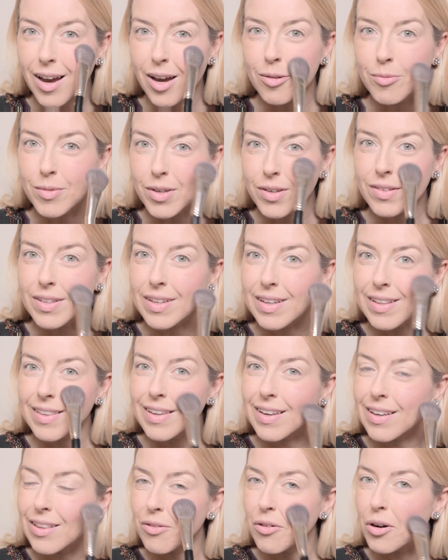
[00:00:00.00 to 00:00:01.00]
I'm using
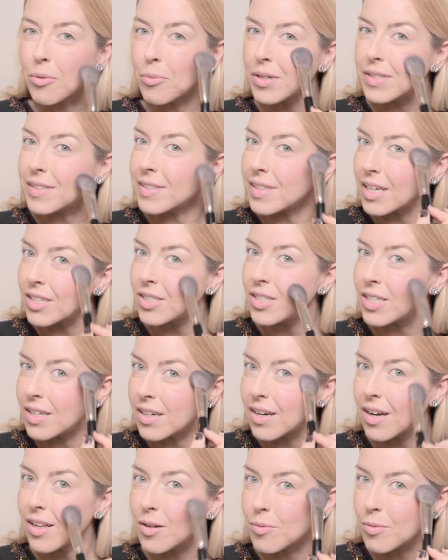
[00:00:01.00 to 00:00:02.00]
the Laura Mercier Cheek
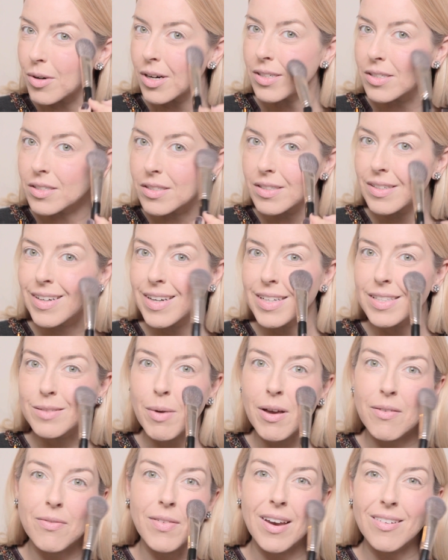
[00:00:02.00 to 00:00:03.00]
Color Brush. It's
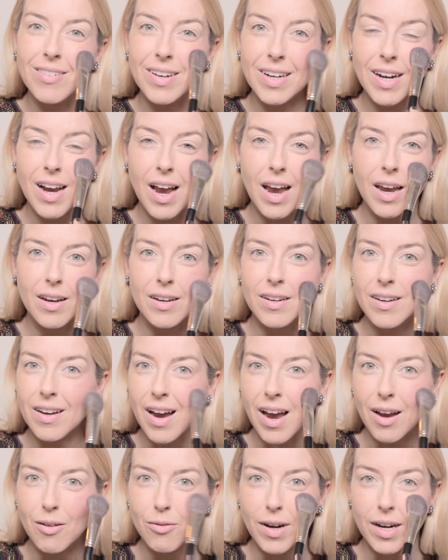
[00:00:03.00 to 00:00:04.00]
my favorite.
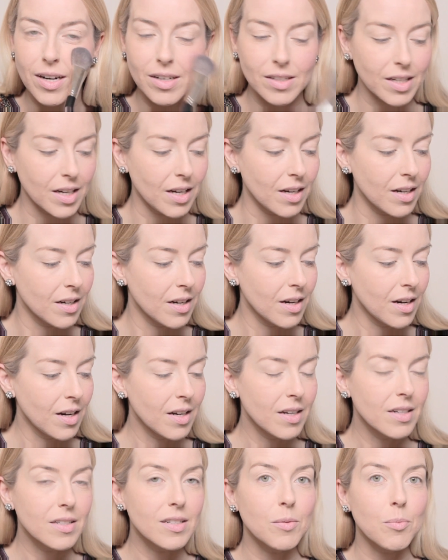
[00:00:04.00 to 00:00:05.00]
I rarely
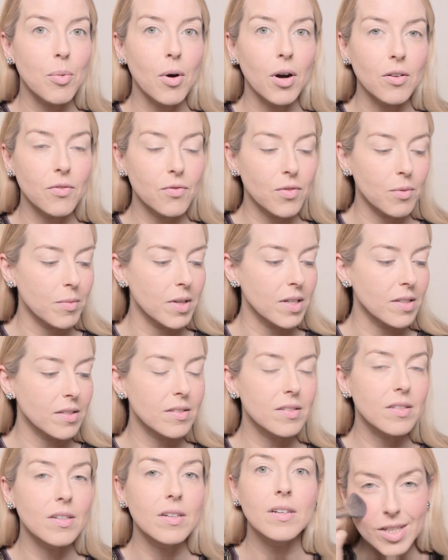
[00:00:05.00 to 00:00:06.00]
depart from
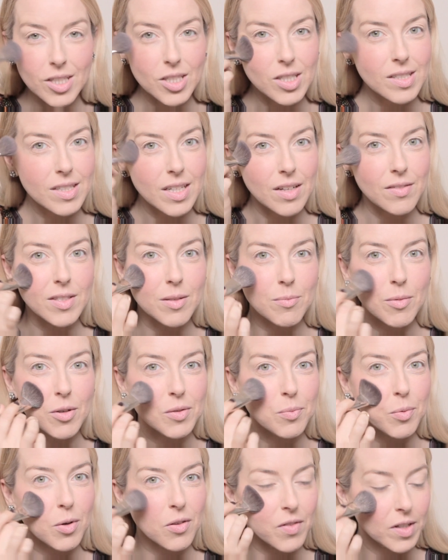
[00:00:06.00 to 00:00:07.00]
this. It just gives the
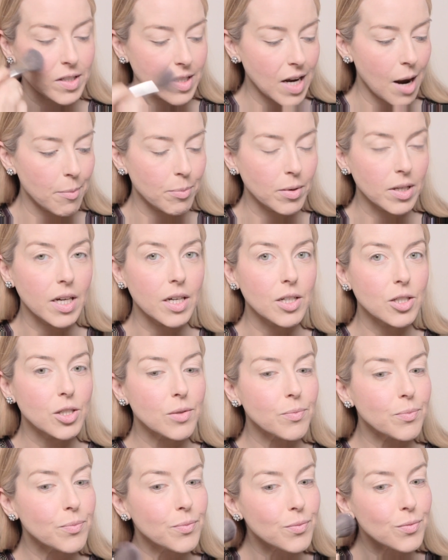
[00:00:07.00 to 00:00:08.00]
most perfect
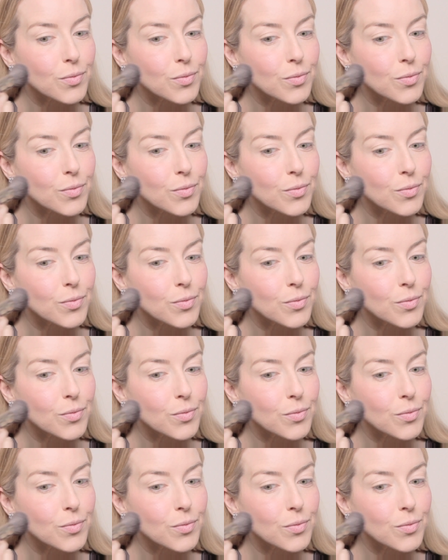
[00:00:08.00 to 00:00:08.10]
application.